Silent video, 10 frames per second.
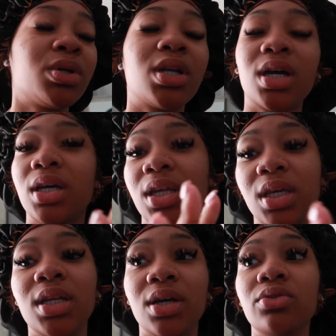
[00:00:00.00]
we're not gonna
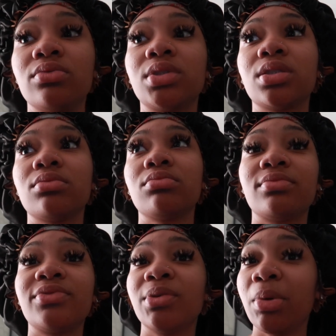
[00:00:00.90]
eat out
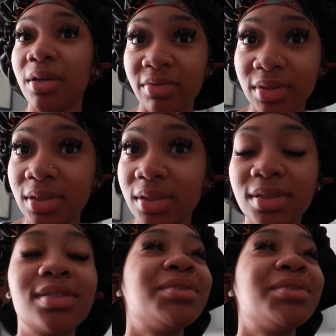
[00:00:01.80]
for breakfast